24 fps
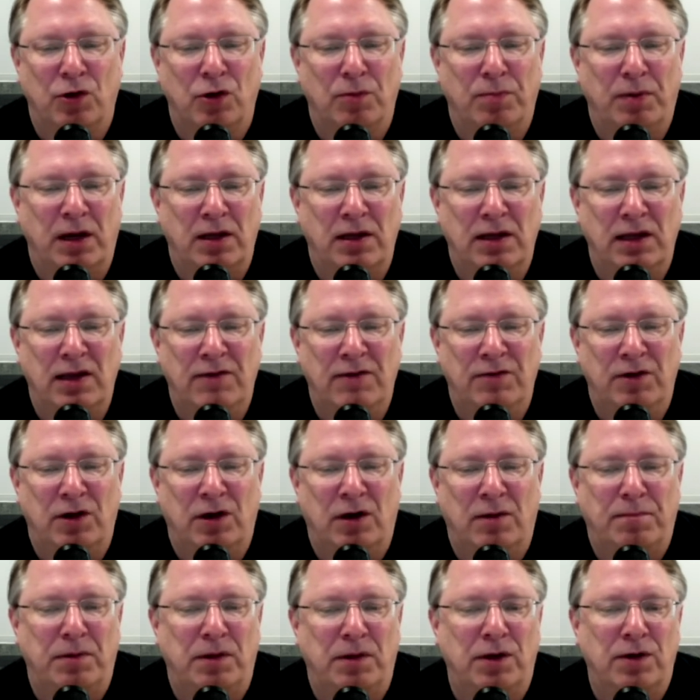I can even
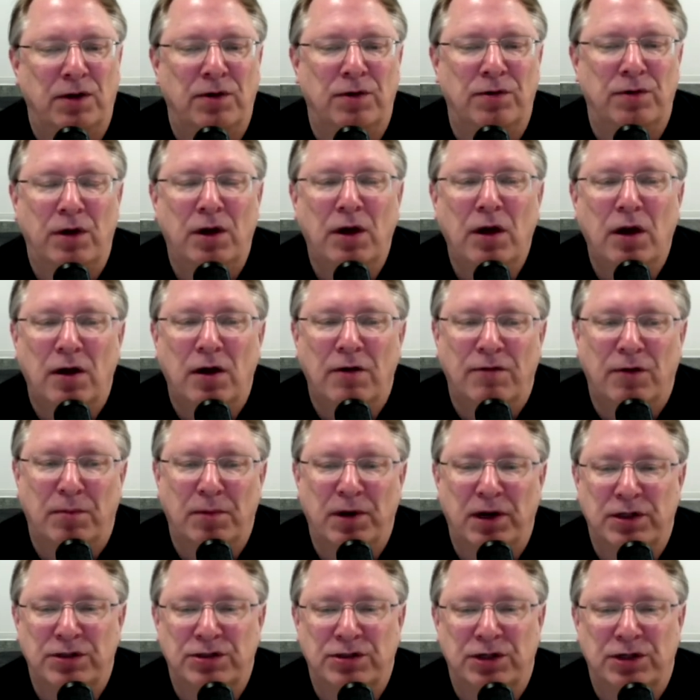upload from an
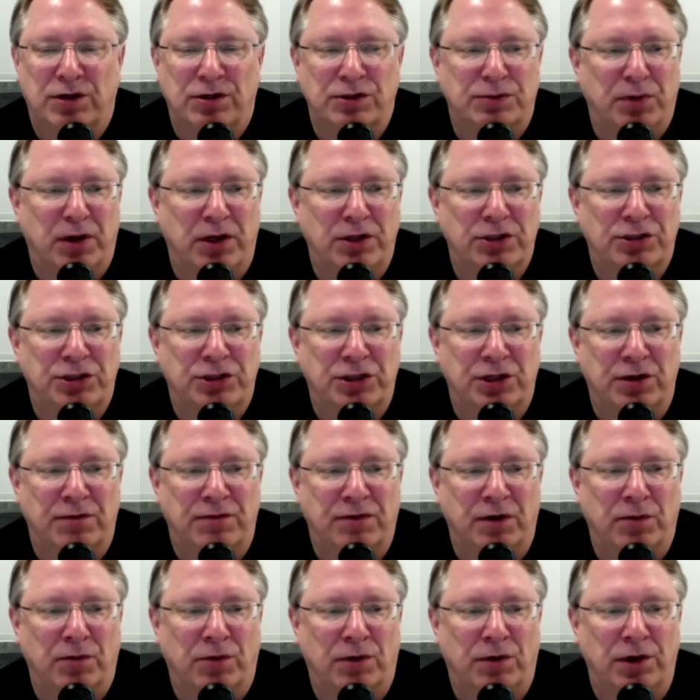Excel spreadsheet if I
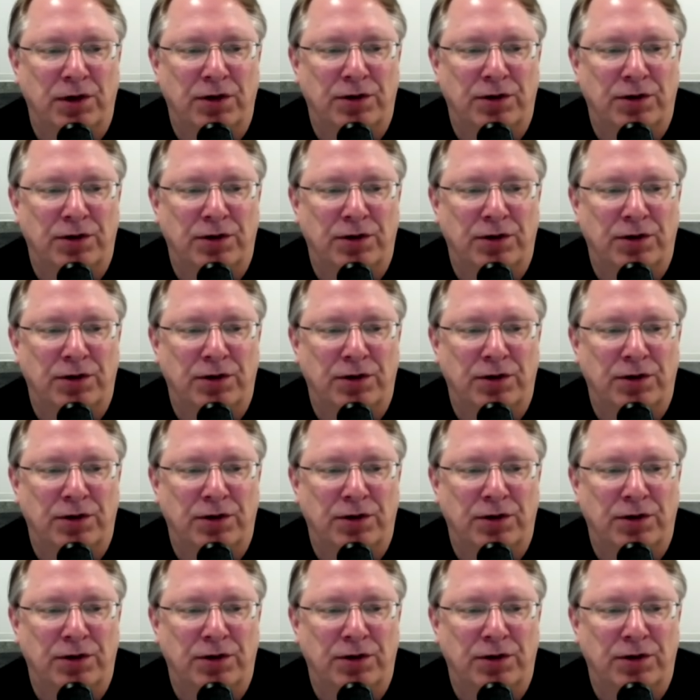wanted